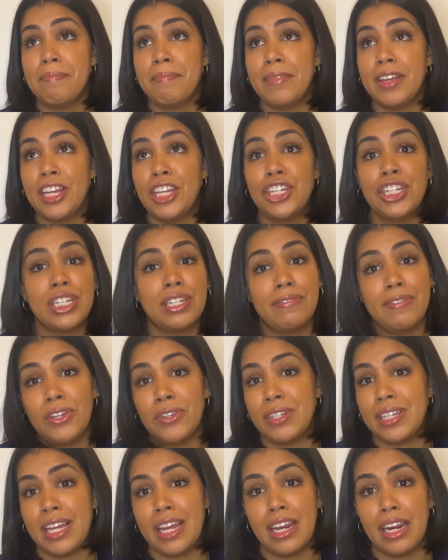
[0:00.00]
It just
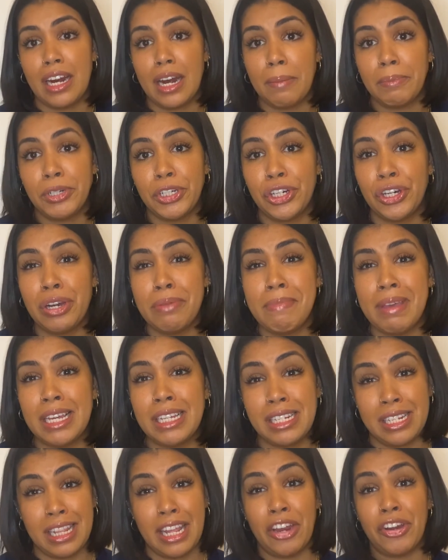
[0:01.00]
feels good, and I'm sure it
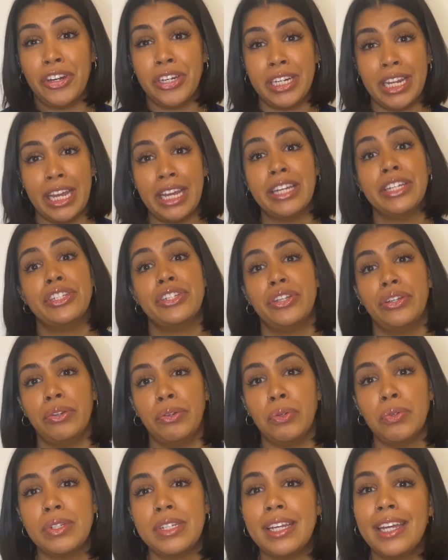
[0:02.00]
makes their day
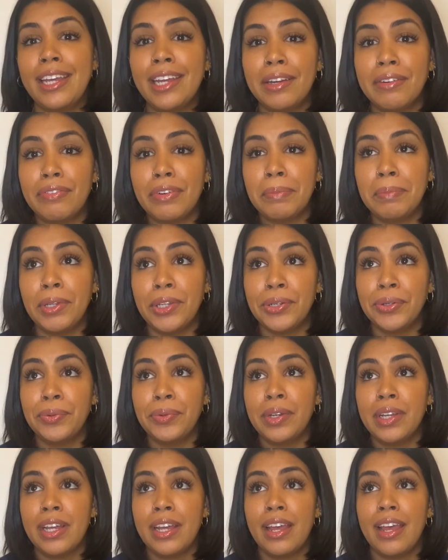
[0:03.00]
too to hear from you
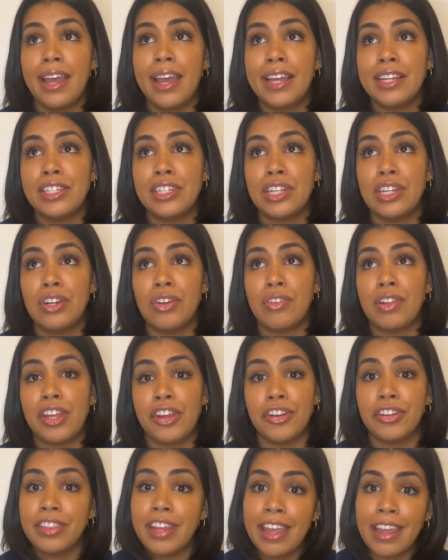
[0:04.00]
and to know that
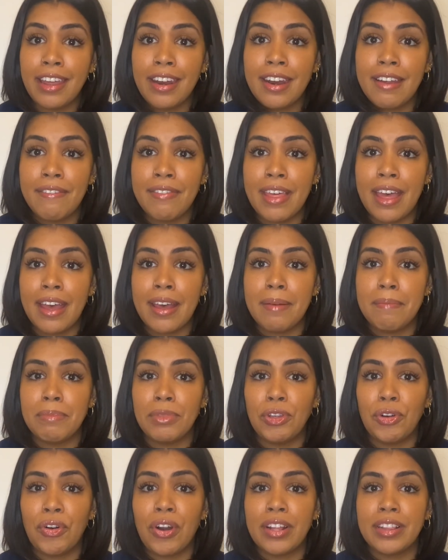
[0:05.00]
you're thinking of them
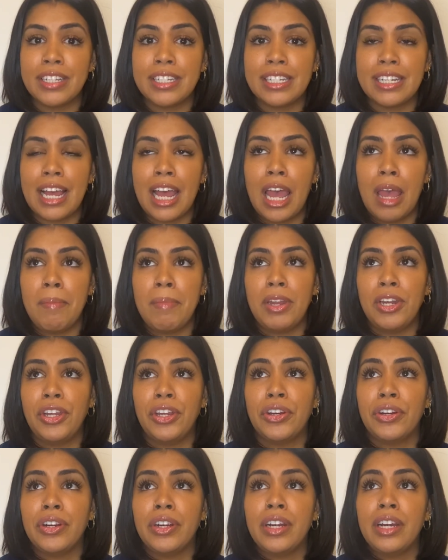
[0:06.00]
throughout this time, and
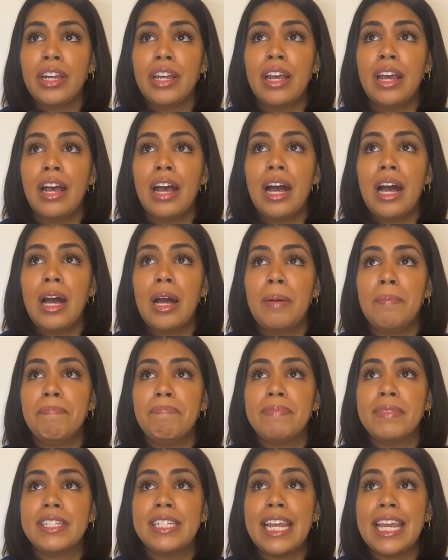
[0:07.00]
you're
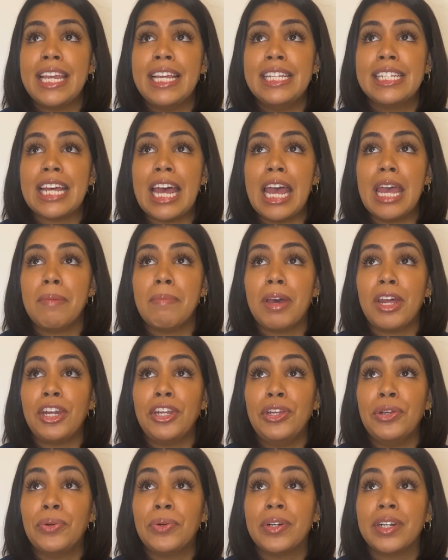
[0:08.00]
taking time out of
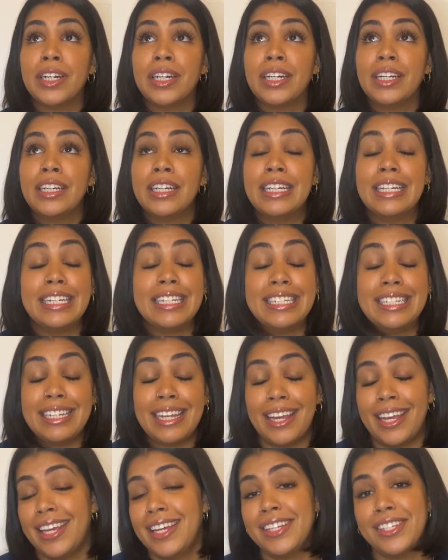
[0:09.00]
your
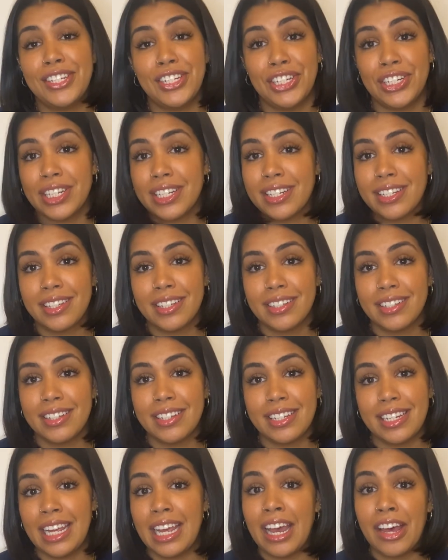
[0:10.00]
day to just
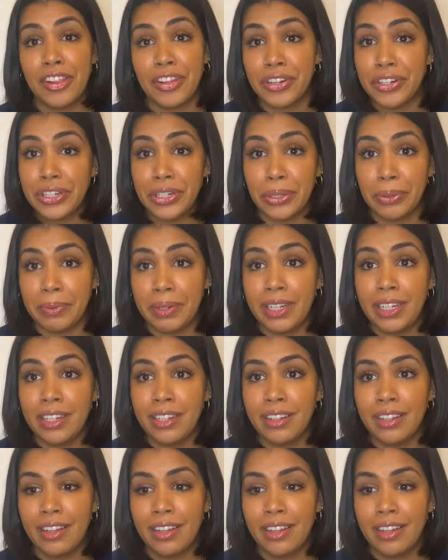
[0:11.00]
see how they're doing.